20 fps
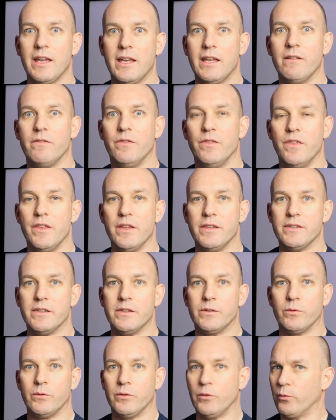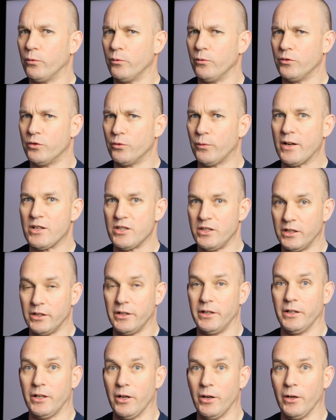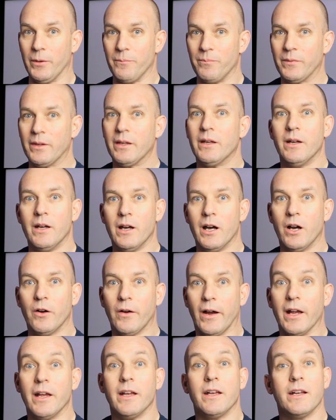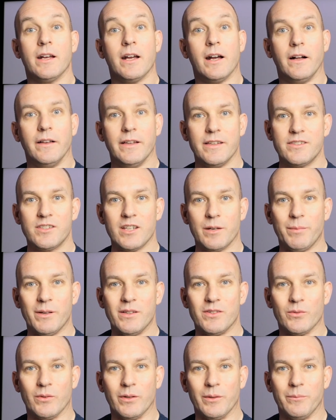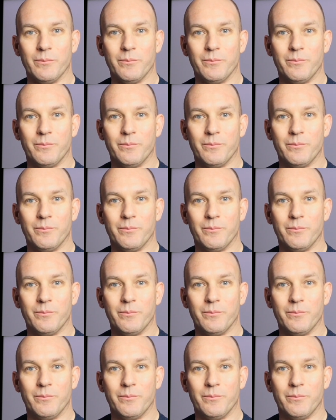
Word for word: if this is the direction you're going to go. All right, let's jump into it.